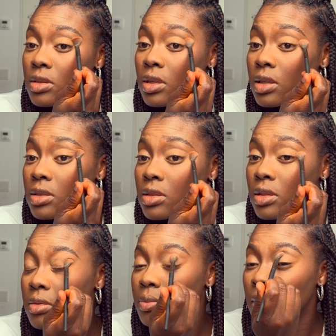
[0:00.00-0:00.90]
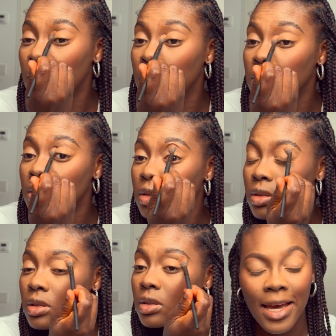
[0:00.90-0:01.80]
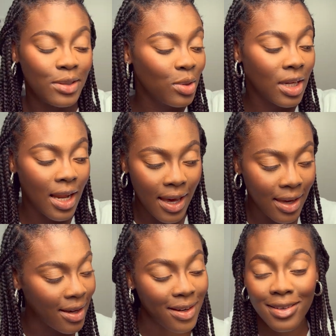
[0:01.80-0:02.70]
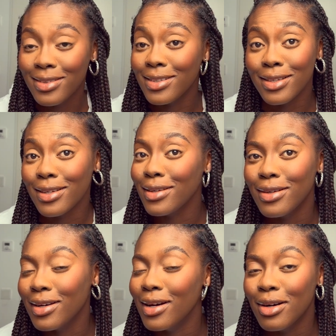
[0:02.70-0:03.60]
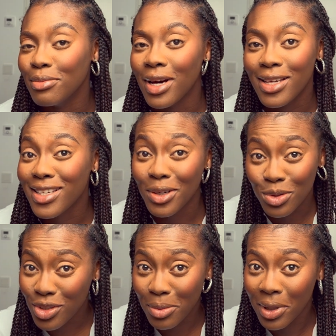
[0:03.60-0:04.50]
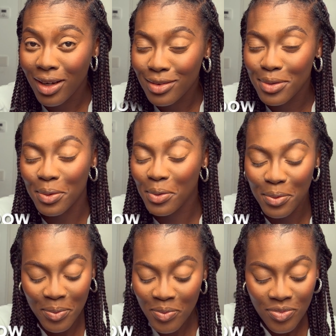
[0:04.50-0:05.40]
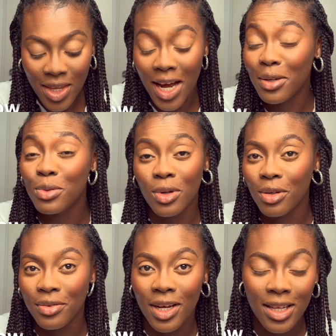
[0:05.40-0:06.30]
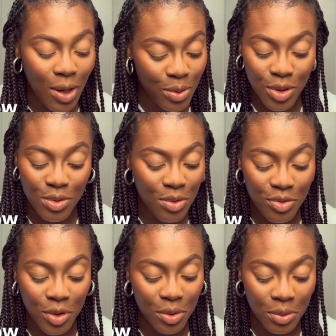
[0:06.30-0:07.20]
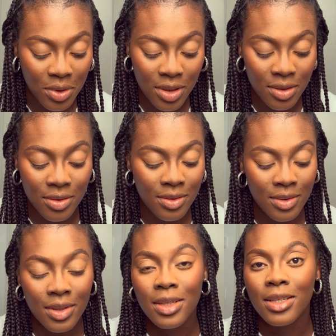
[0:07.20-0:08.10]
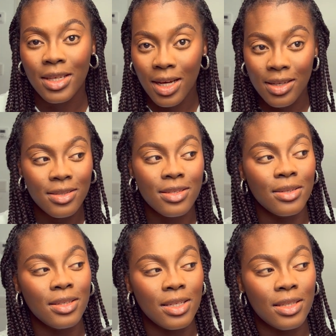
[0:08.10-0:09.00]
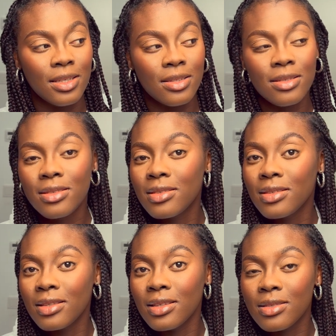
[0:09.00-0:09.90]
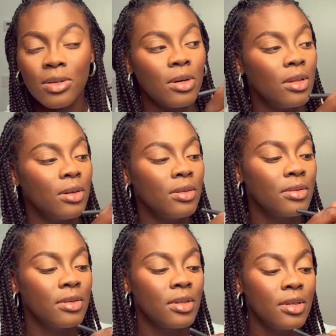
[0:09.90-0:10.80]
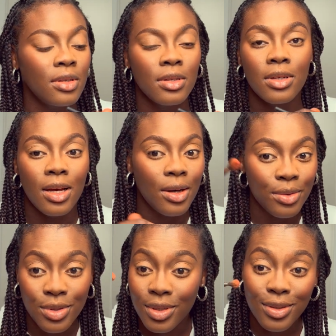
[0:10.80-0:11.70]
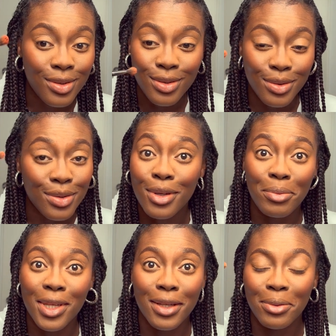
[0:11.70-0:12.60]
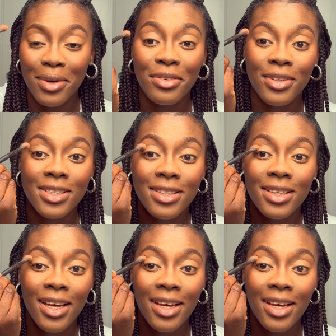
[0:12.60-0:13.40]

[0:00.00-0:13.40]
setting. I don't like the eyeshadow drama, so I don't do all of that. I will just go for nude. Yeah, still in this color. I'll just do something on my face.